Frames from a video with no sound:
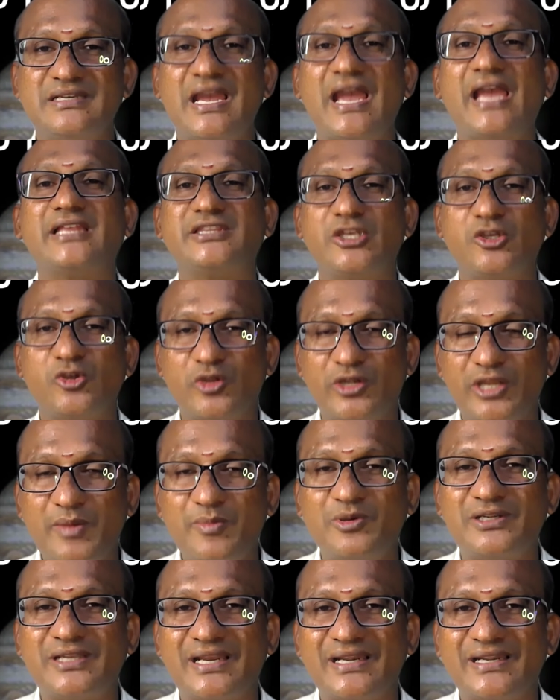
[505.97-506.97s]
I think you're
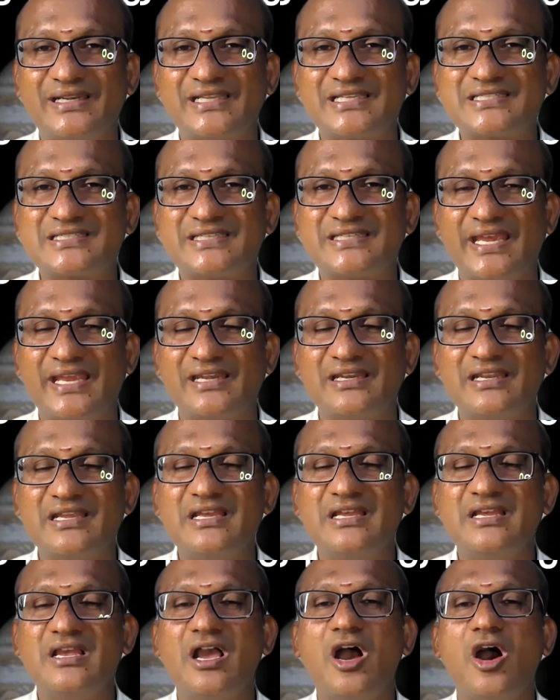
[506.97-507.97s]
able to understand
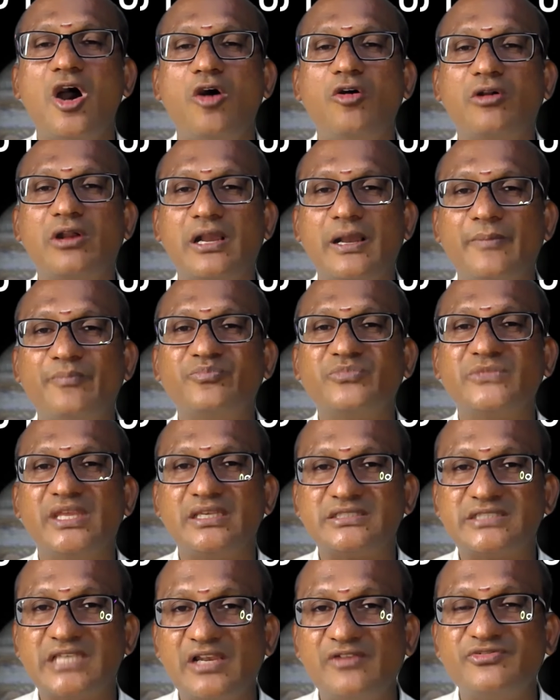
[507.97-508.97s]
how come
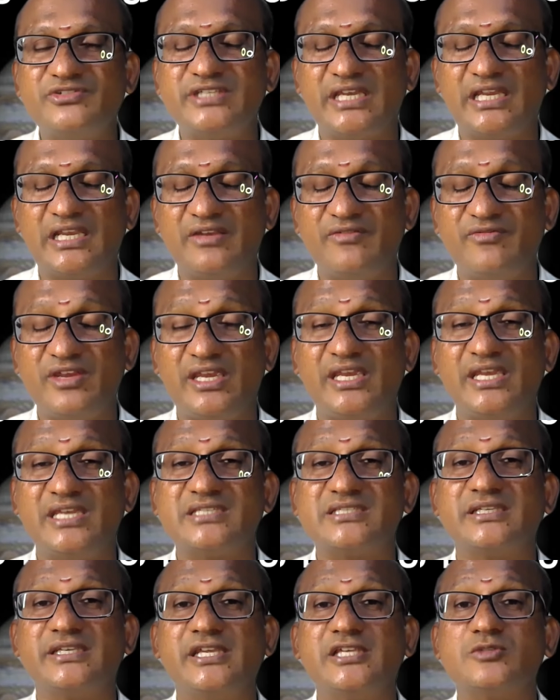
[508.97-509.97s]
the
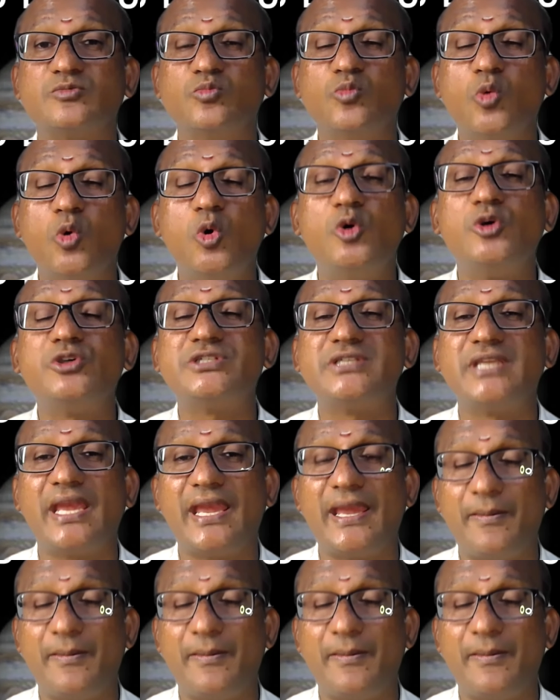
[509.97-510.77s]
self-signification is most